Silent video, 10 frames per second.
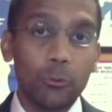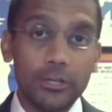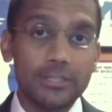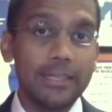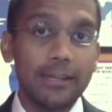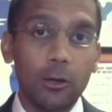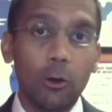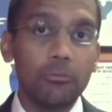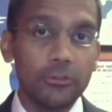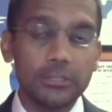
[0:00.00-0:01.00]
you know, we're seeing
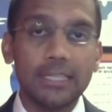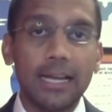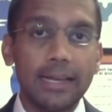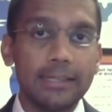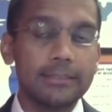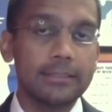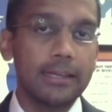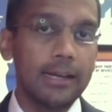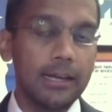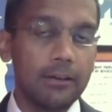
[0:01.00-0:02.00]
hopeful
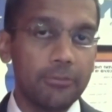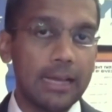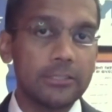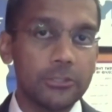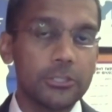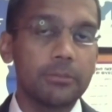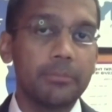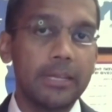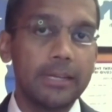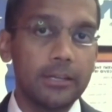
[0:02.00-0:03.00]
signs. Uh, Pfizer
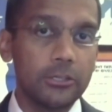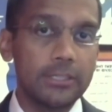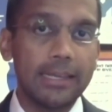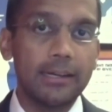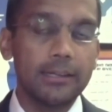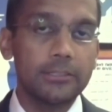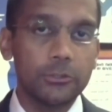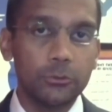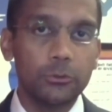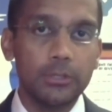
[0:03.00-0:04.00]
submitted their data
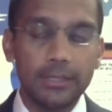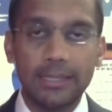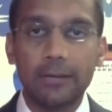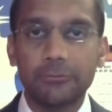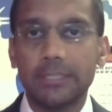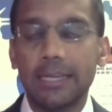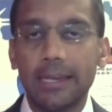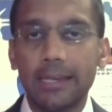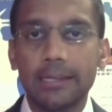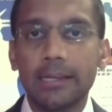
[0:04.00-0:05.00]
to the
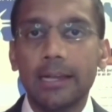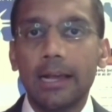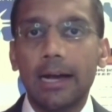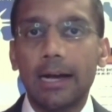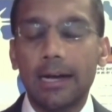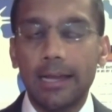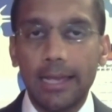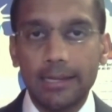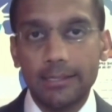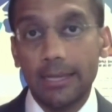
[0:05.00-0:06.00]
FDA, uh,
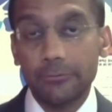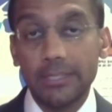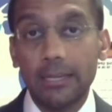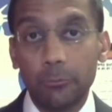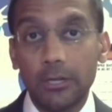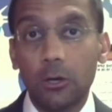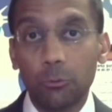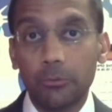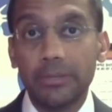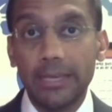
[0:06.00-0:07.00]
and the FDA, we
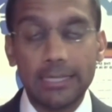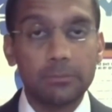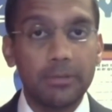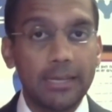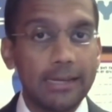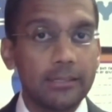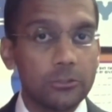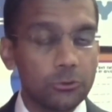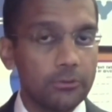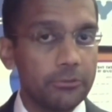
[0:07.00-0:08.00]
know, will be expediting
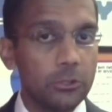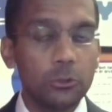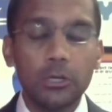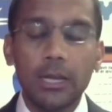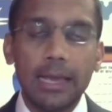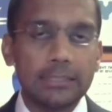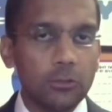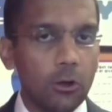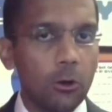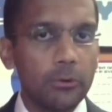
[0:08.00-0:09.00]
its review.
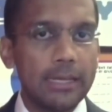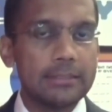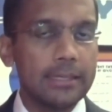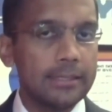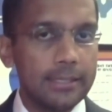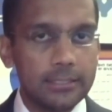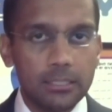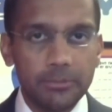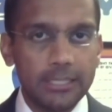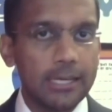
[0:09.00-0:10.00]
As always, it
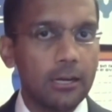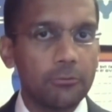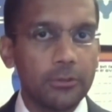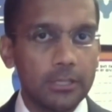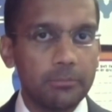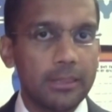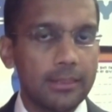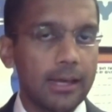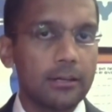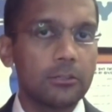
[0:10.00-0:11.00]
needs to be careful and
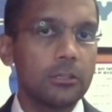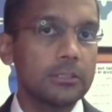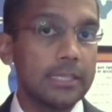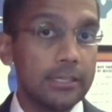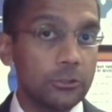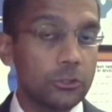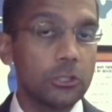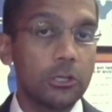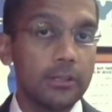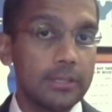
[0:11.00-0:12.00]
methodical to
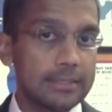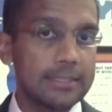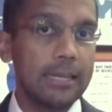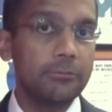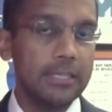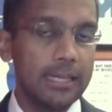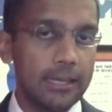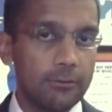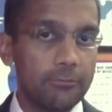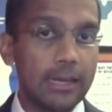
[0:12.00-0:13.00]
ensure the safety
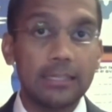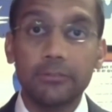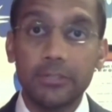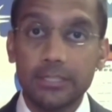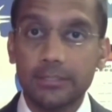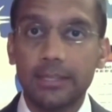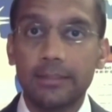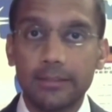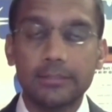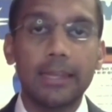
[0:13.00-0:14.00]
and effectiveness
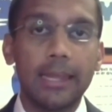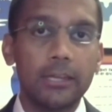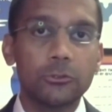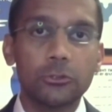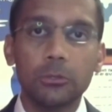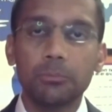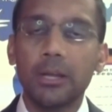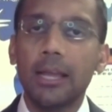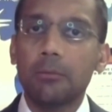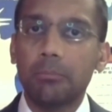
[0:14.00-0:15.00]
in this mm-hmm. age group.
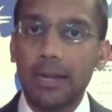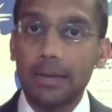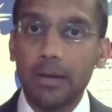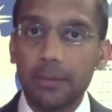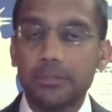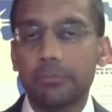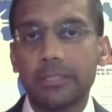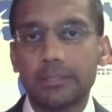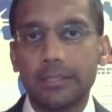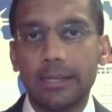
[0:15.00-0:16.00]
But I'm
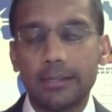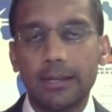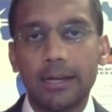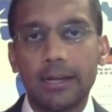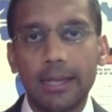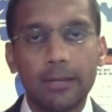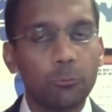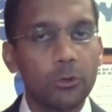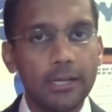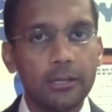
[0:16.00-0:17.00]
optimistic, uh,
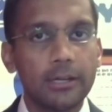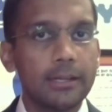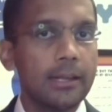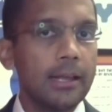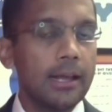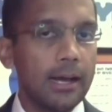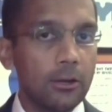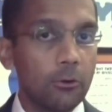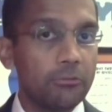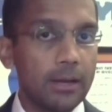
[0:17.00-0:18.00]
and we're hearing uh,
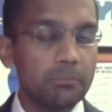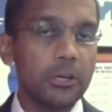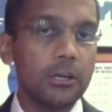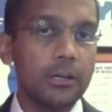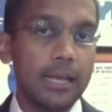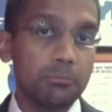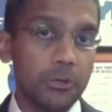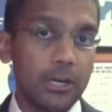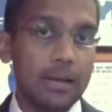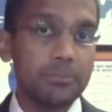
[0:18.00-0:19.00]
November and
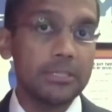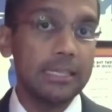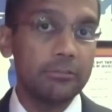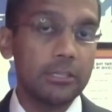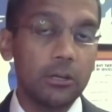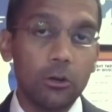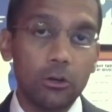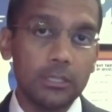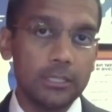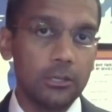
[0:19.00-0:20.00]
perhaps even
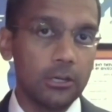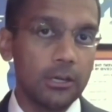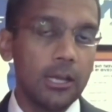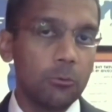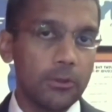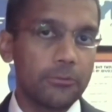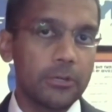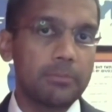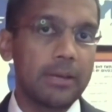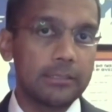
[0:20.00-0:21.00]
earlier with
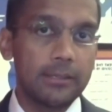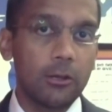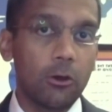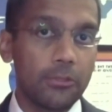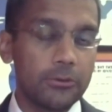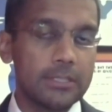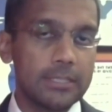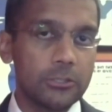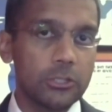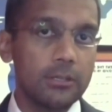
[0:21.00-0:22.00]
respect to the
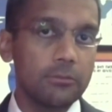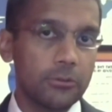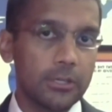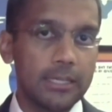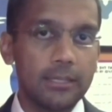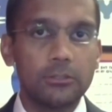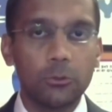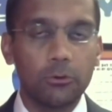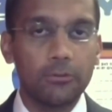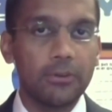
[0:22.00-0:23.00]
authorization for kids
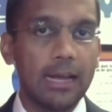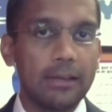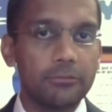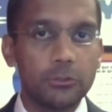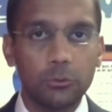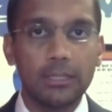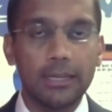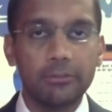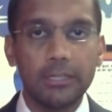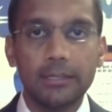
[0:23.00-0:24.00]
who are 5 to
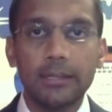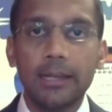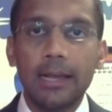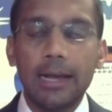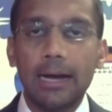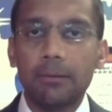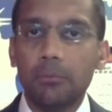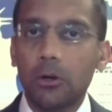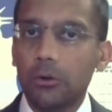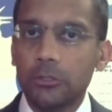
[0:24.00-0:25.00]
11. Yeah.
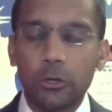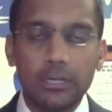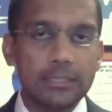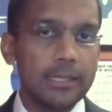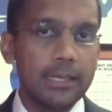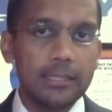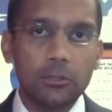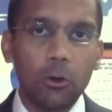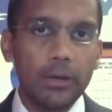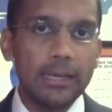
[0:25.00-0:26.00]
Um, New York City,
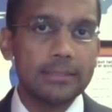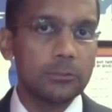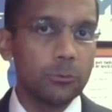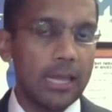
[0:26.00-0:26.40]
as always,